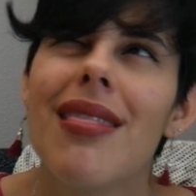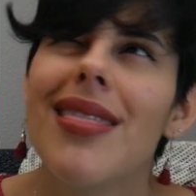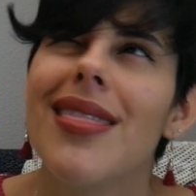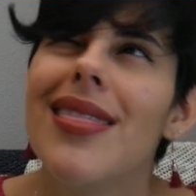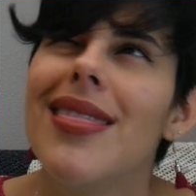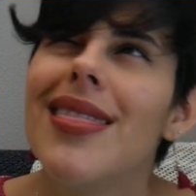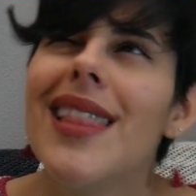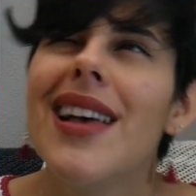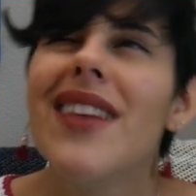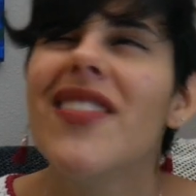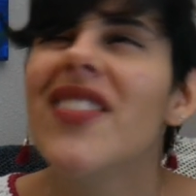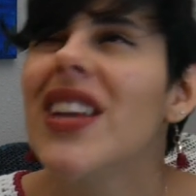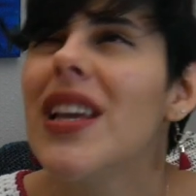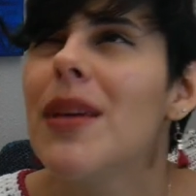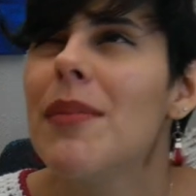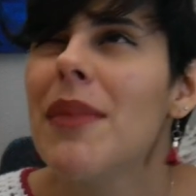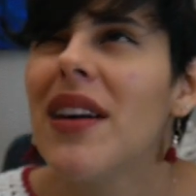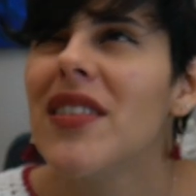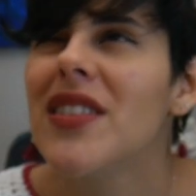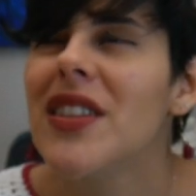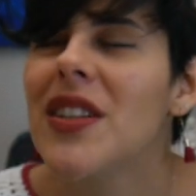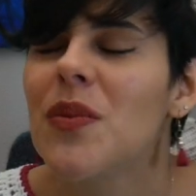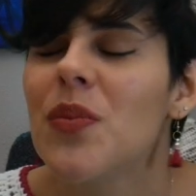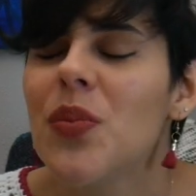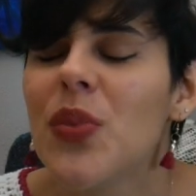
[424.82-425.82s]
lovely
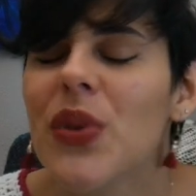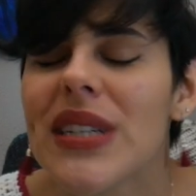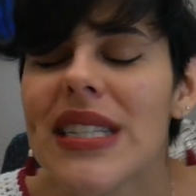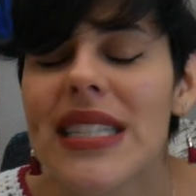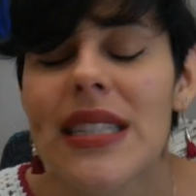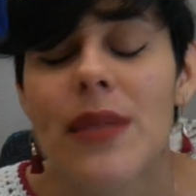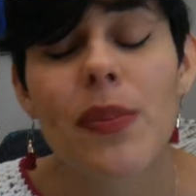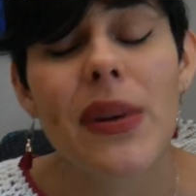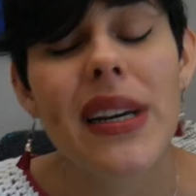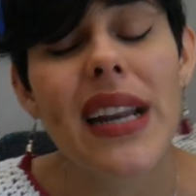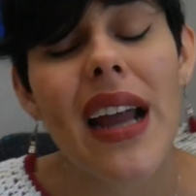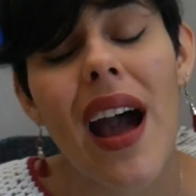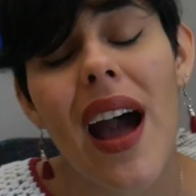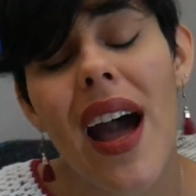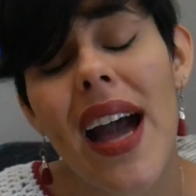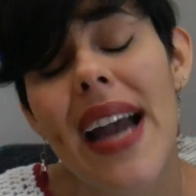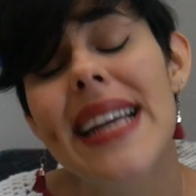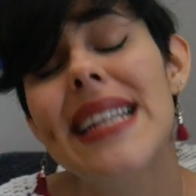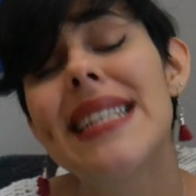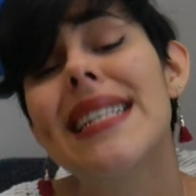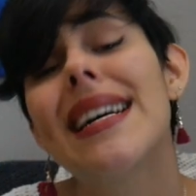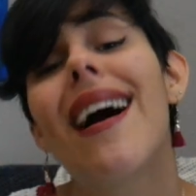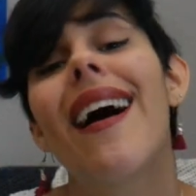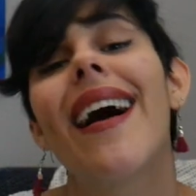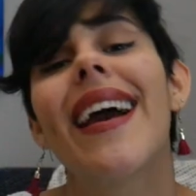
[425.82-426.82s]
mountain breeze. But
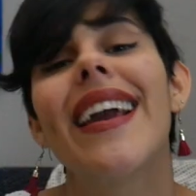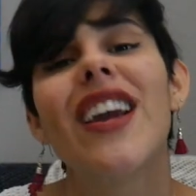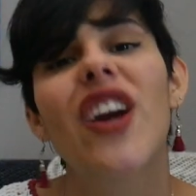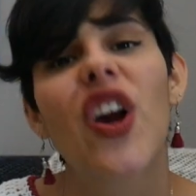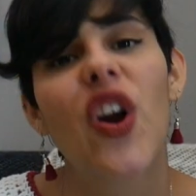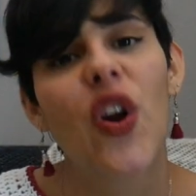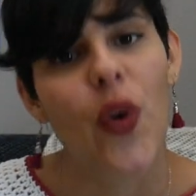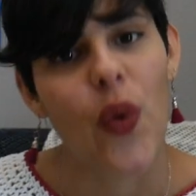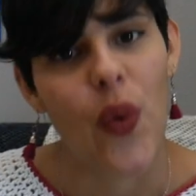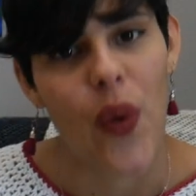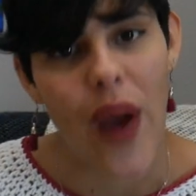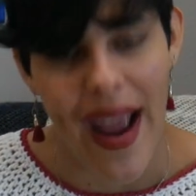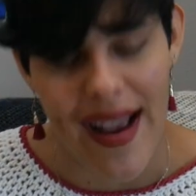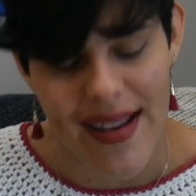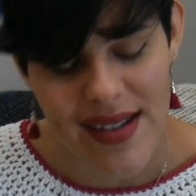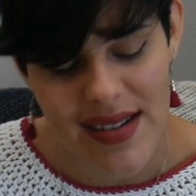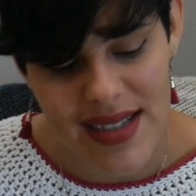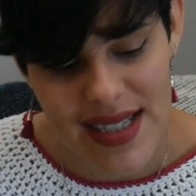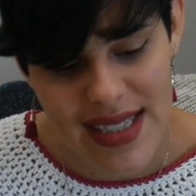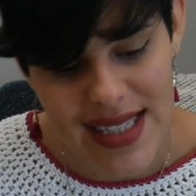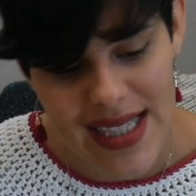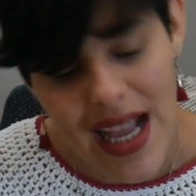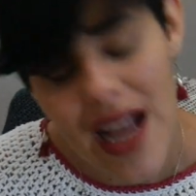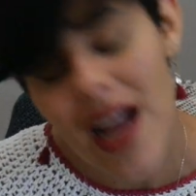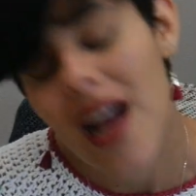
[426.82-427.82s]
I
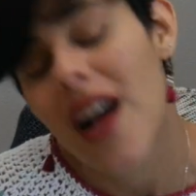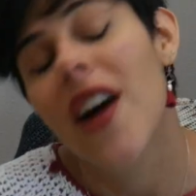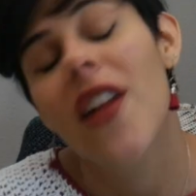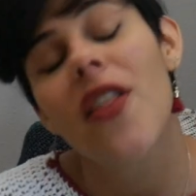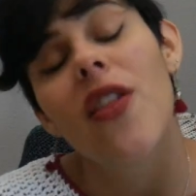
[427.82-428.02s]
digress.